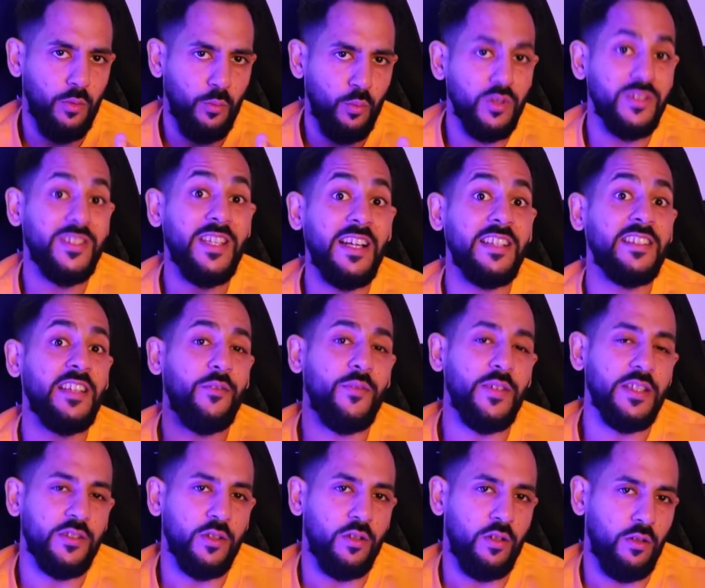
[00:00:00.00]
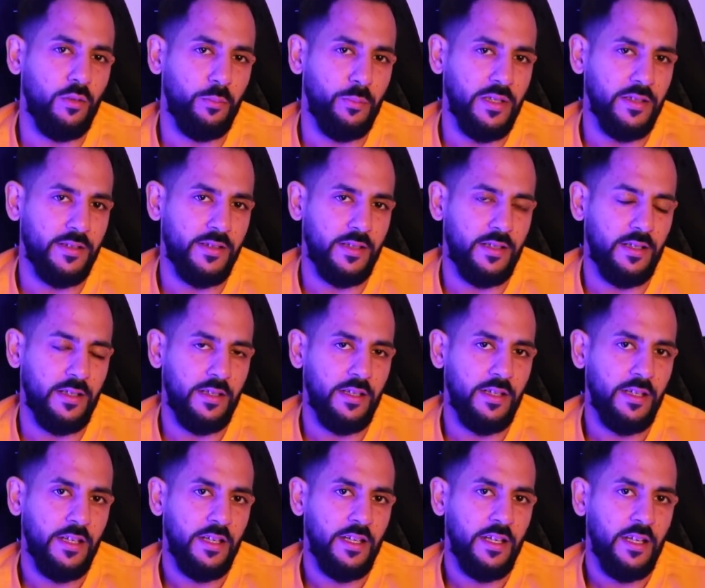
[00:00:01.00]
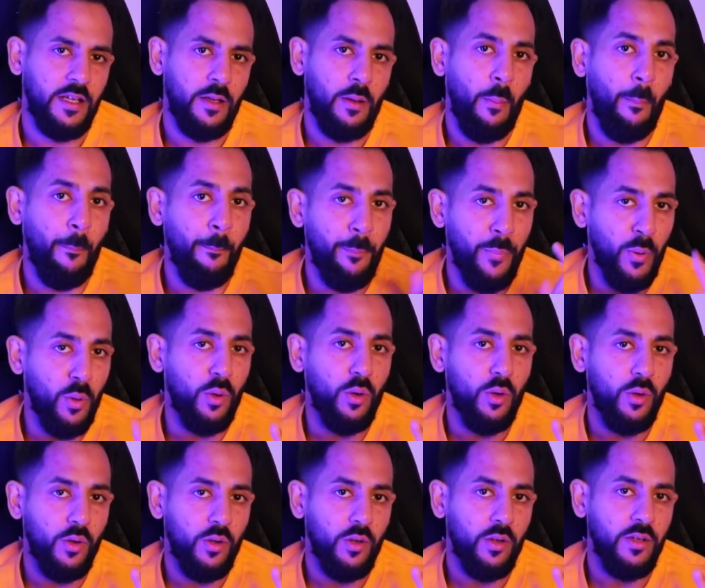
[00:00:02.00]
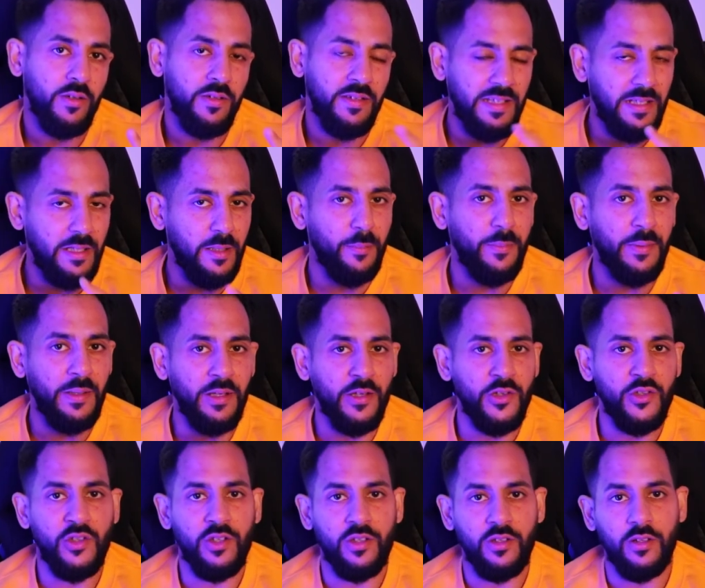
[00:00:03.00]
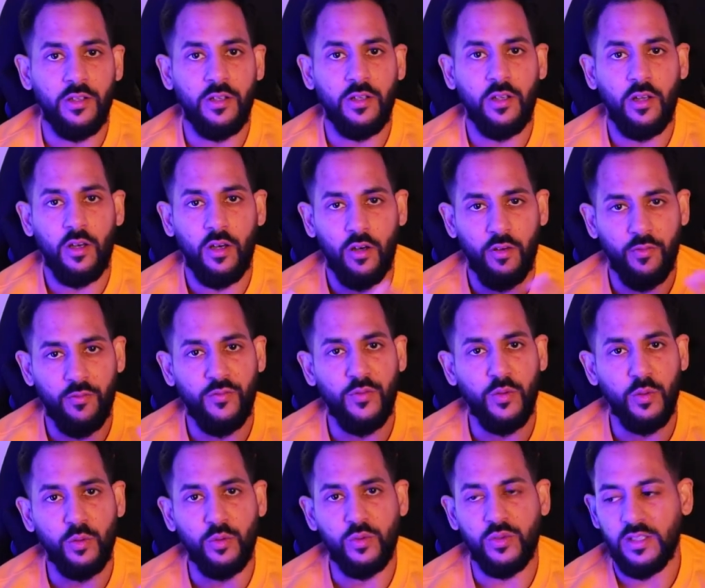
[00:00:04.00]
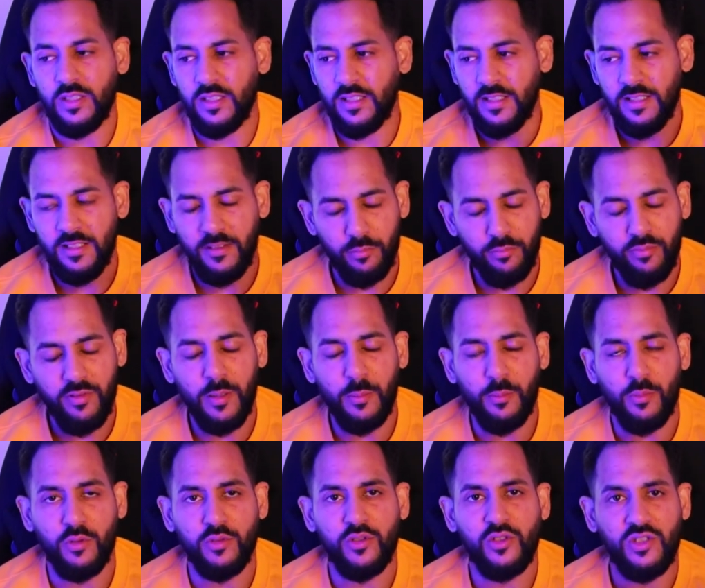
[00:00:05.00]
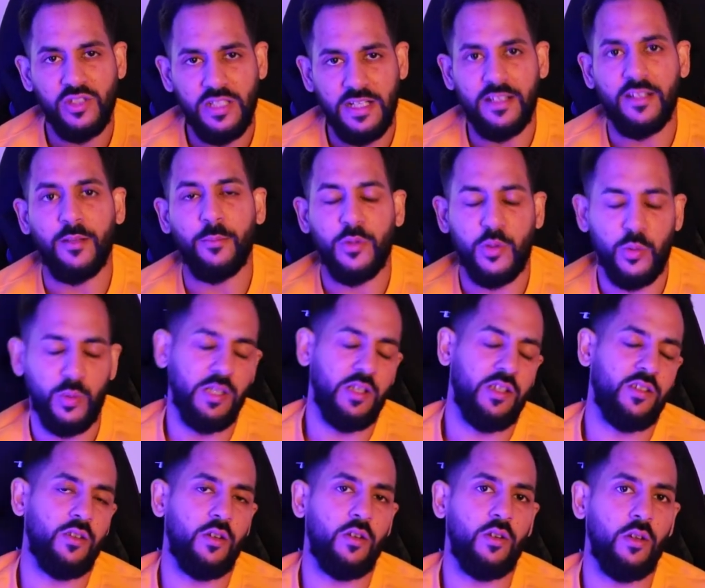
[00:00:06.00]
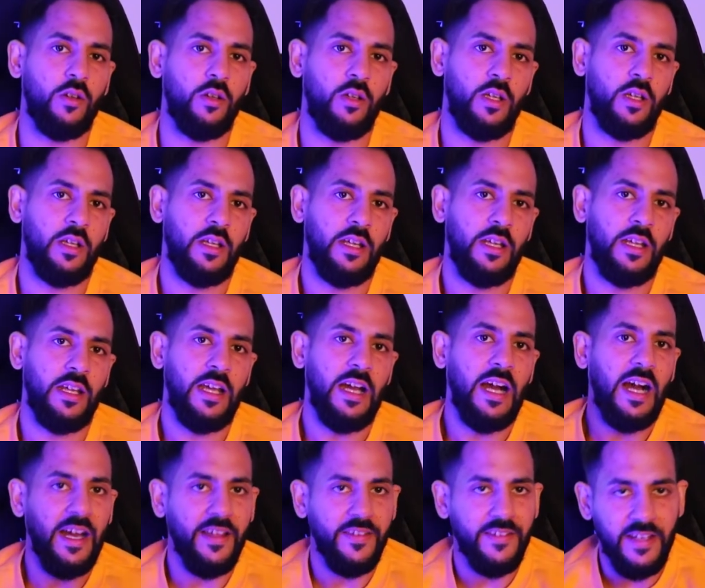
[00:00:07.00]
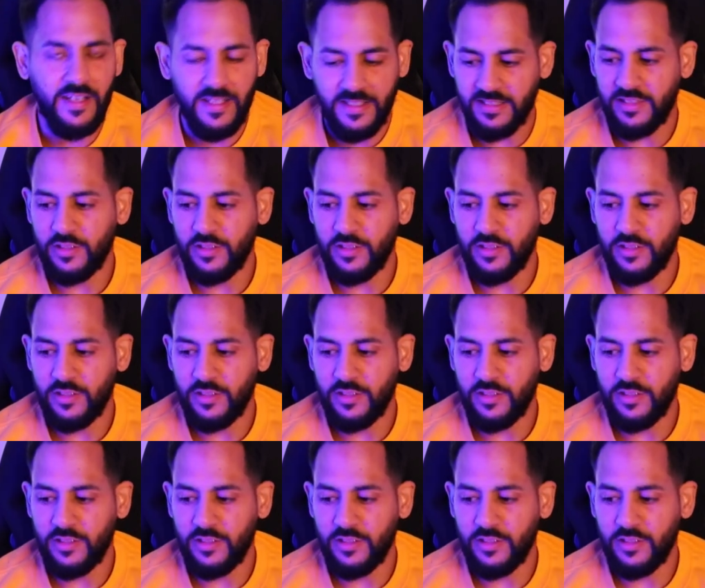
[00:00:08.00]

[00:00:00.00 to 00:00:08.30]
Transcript: one size that fits all basically. But the elimination of foods is pretty much standard between us all, and that